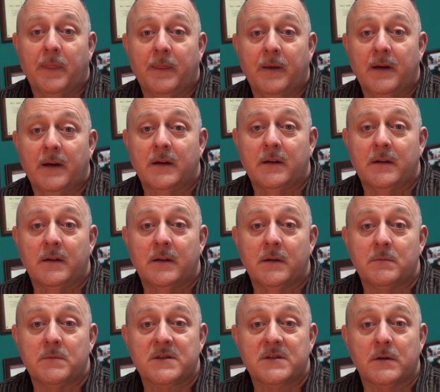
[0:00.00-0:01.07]
And um,
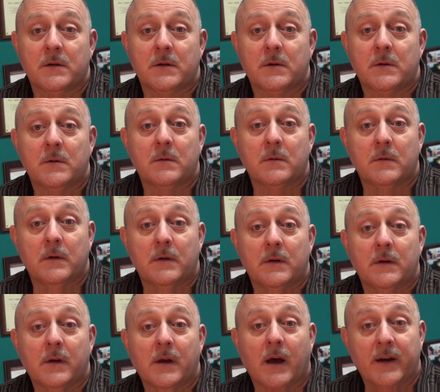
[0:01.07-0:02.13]
so uh,
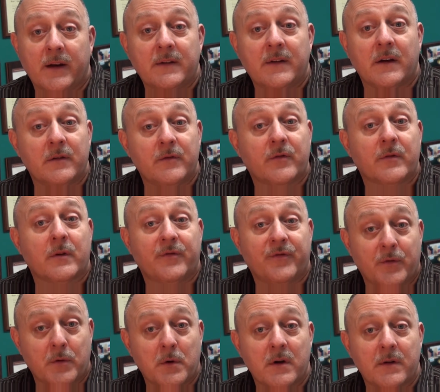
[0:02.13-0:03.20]
got it done for a
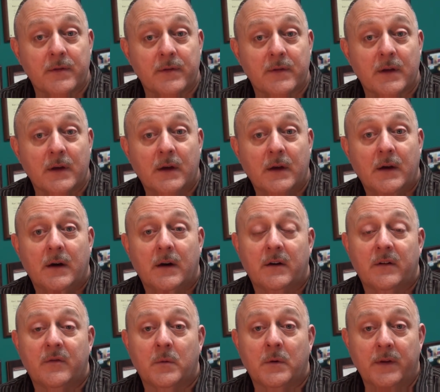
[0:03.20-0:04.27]
fourth
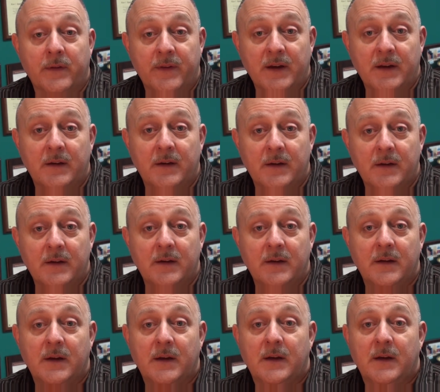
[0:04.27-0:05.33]
of what they did.
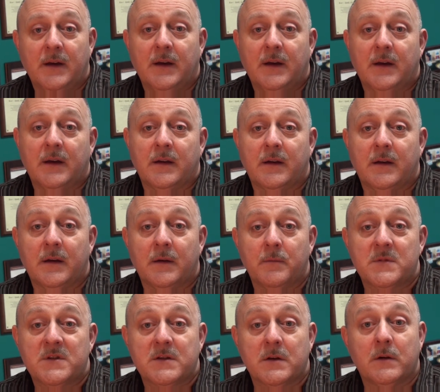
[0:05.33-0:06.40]
And um,
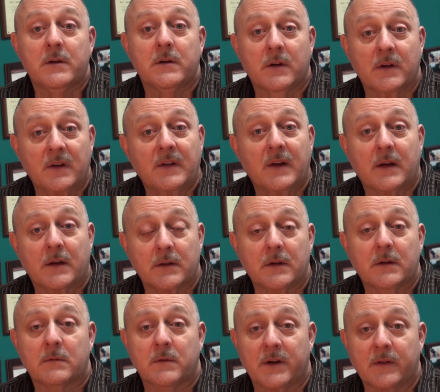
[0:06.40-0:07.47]
so you're going to take a
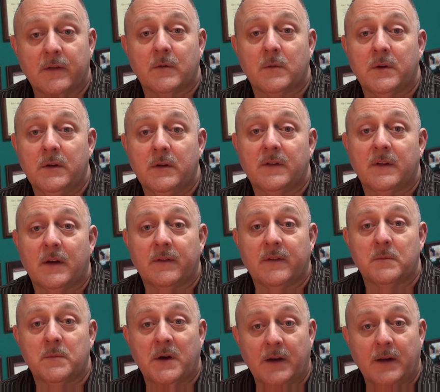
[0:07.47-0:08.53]
little risk when you save
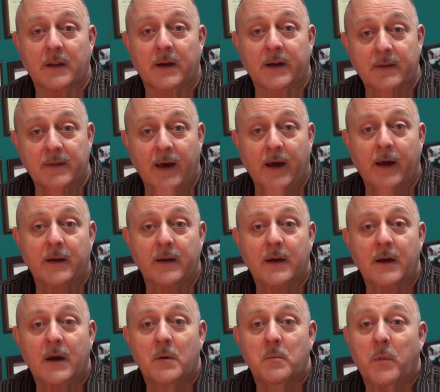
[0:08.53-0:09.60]
some money like that.
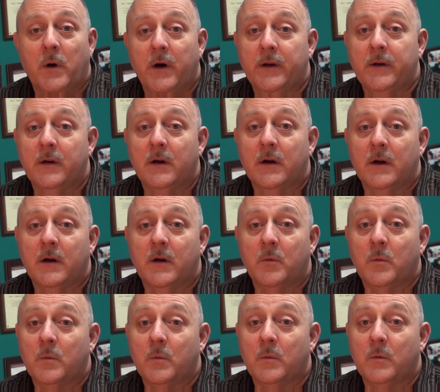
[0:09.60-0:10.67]
But um,
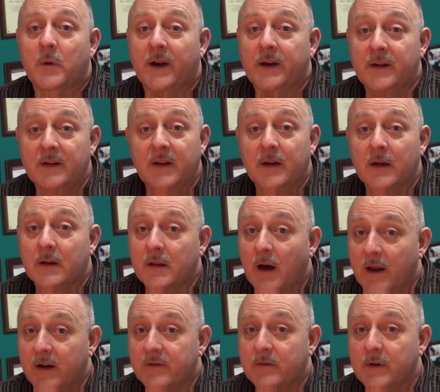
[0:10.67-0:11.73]
I didn't take a
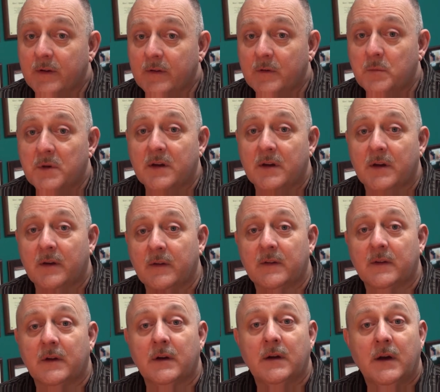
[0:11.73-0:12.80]
lot of risk because
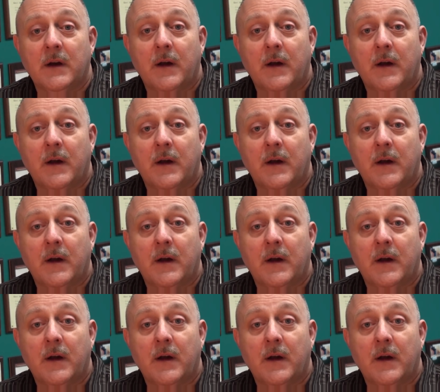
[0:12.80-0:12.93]
uh,